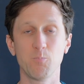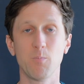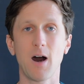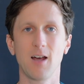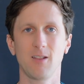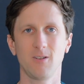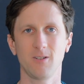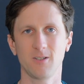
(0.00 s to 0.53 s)

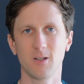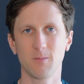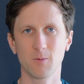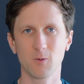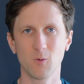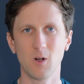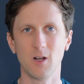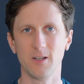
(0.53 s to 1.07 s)
modeler number
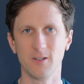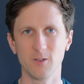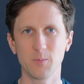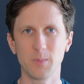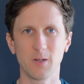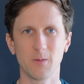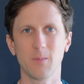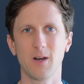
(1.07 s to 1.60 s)
1, who's
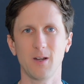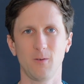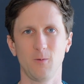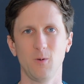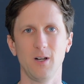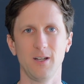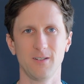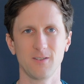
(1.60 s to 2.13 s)
built model
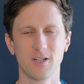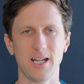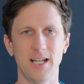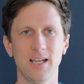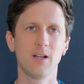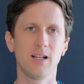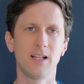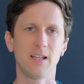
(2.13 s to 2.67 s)
1, right?